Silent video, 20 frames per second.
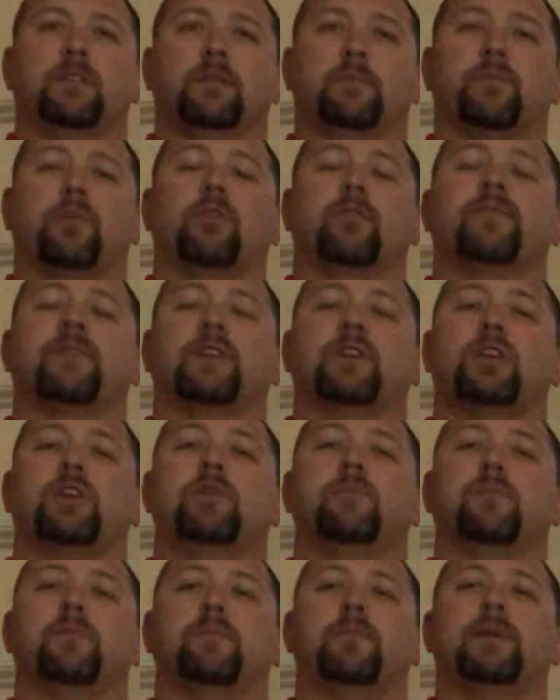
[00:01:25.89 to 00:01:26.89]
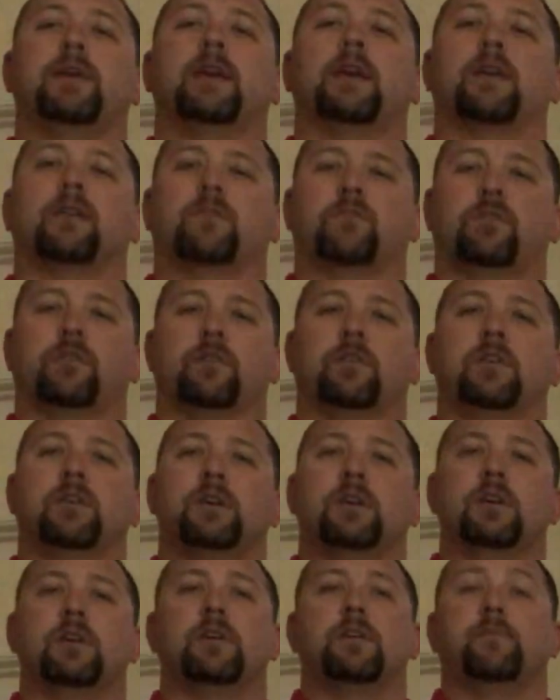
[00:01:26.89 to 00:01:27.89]
the perfect human being, or
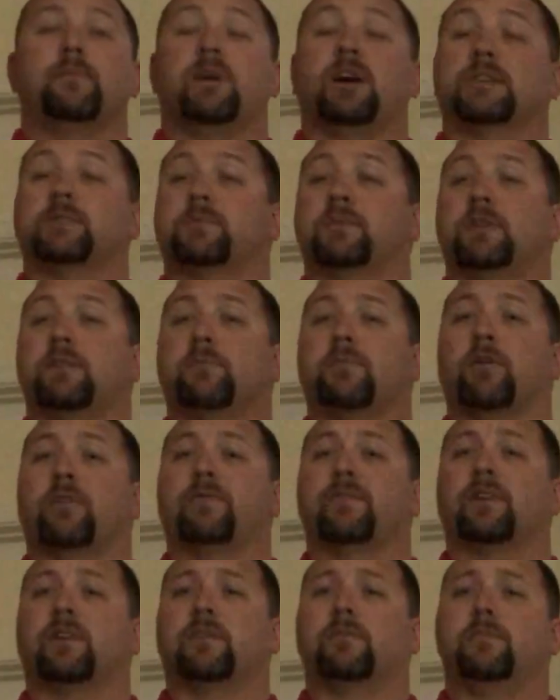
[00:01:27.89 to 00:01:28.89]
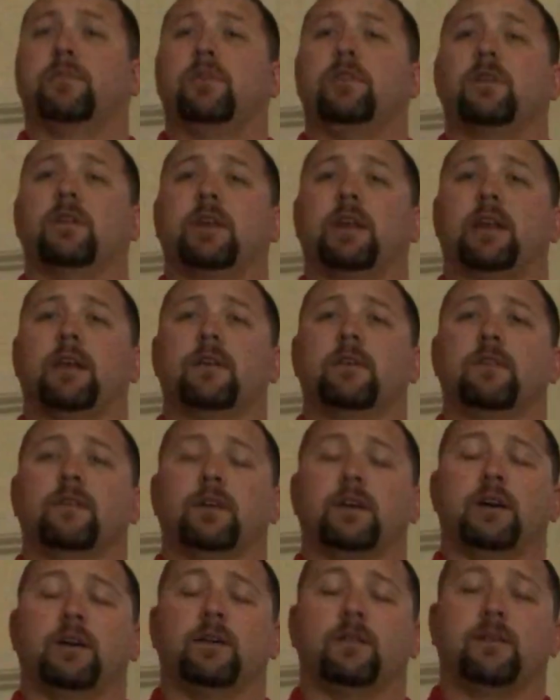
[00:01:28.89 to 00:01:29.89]
possibly the perfect community,
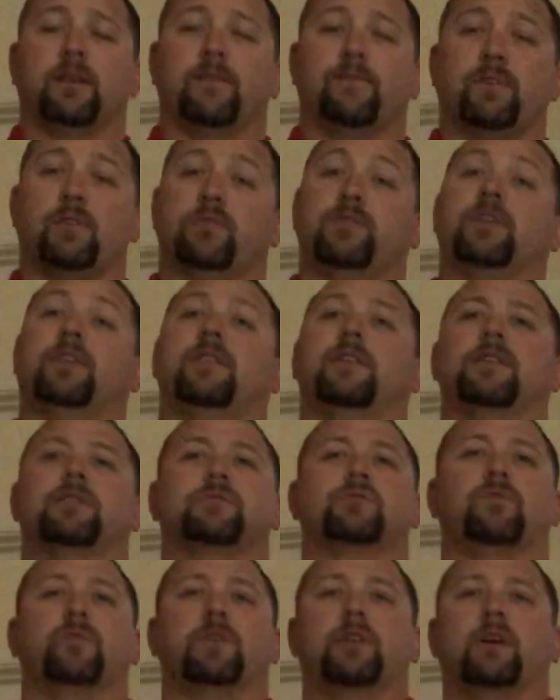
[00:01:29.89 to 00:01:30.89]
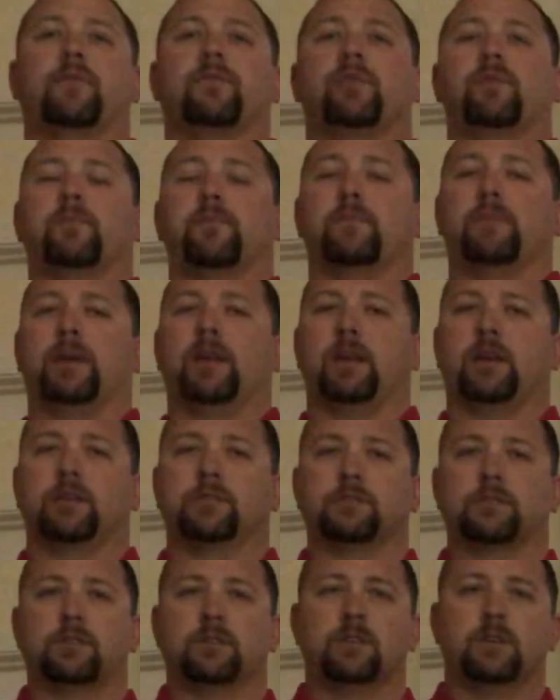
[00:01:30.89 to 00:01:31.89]
if you did this to enough human
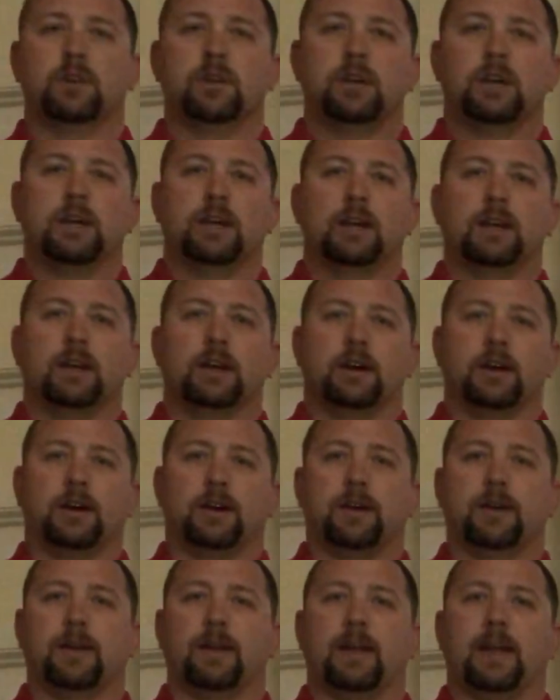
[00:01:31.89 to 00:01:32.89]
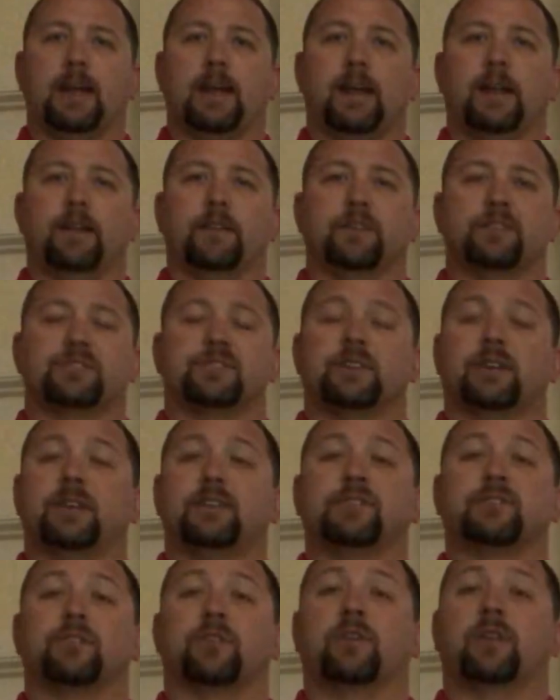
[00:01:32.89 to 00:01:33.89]
beings. And the
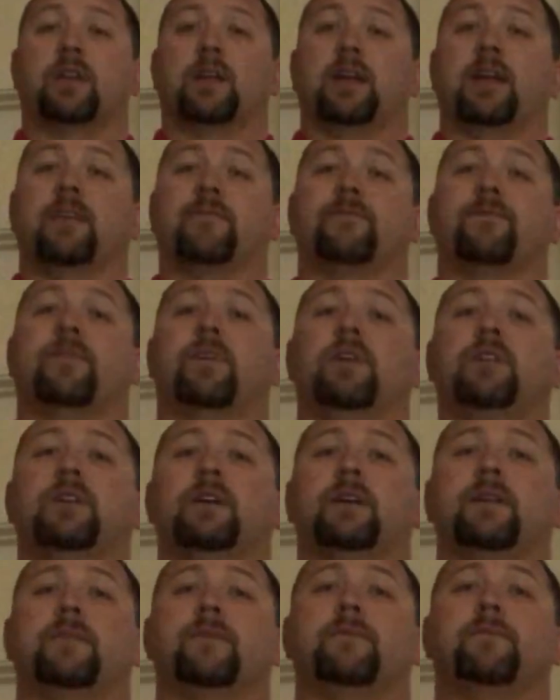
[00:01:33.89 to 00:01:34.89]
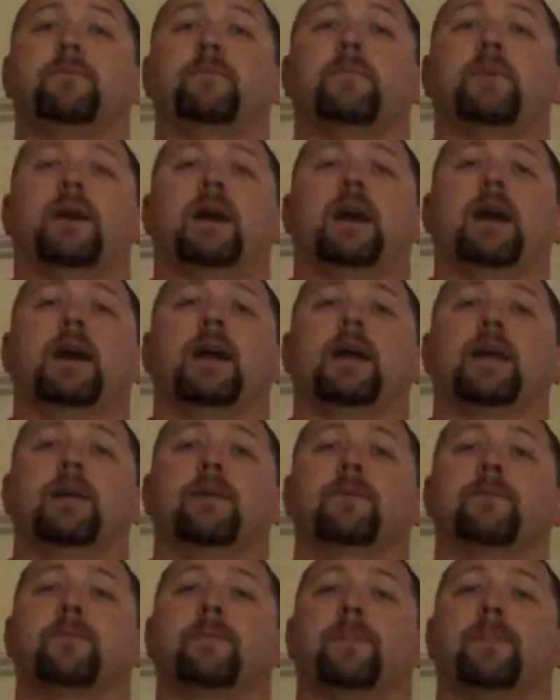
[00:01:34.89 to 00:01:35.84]
study started to get funded by